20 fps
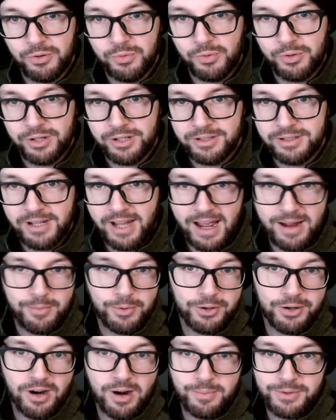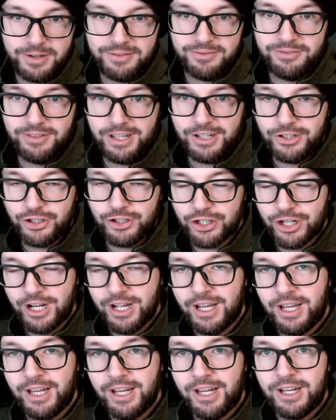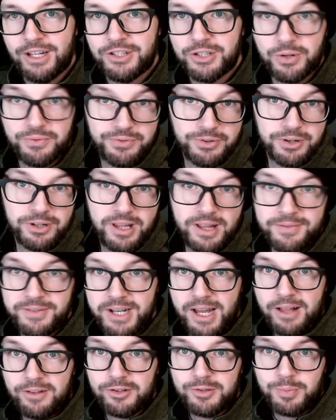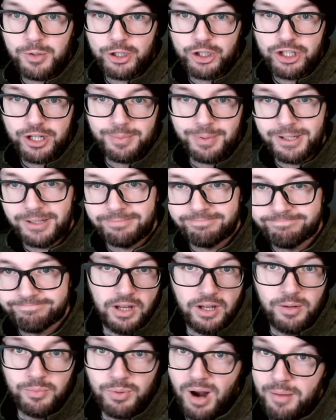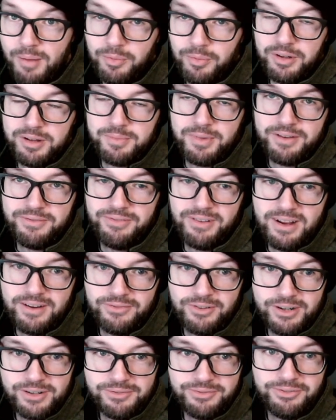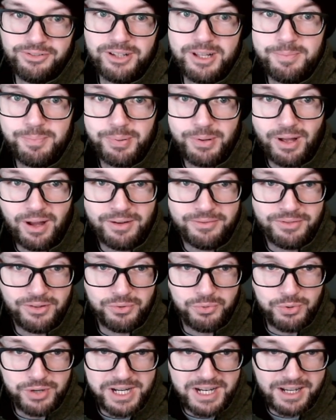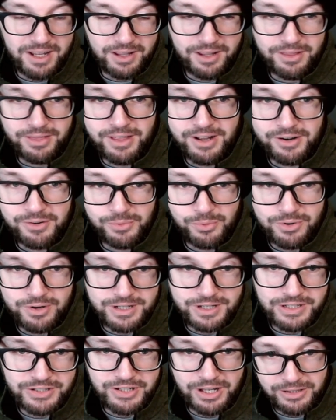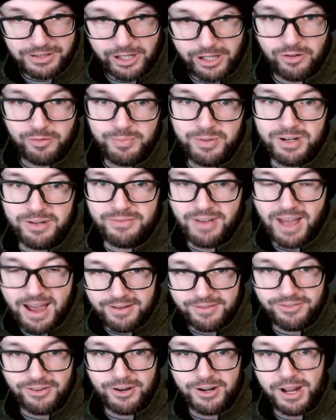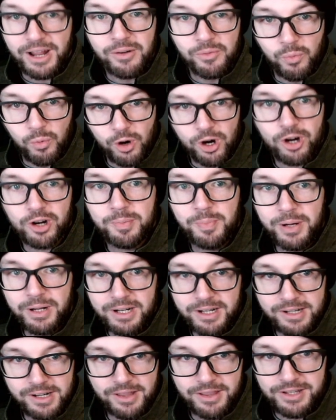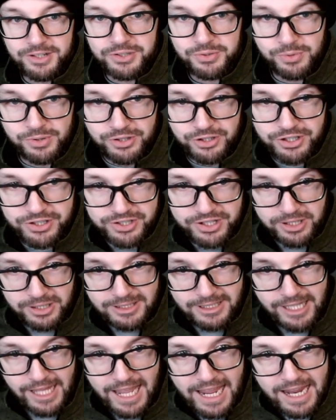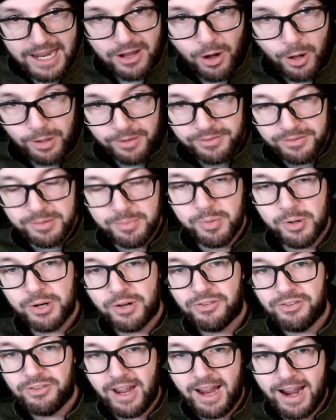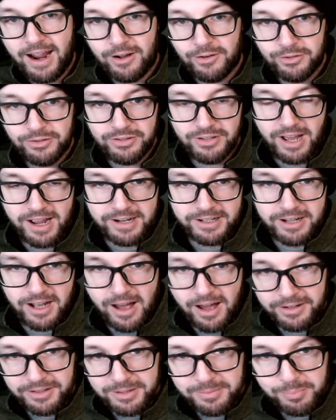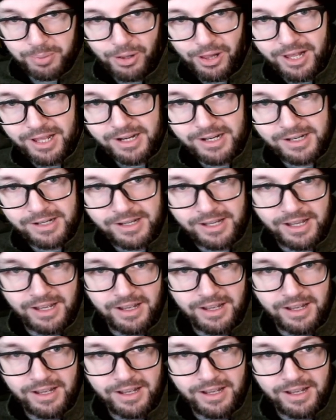one, Abercrombie & Fitch. Sold for $11 plus shipping. Probably my favorite flip of the week. There was a little bit of effort and work put into this one just to lay all of the books out. I contemplated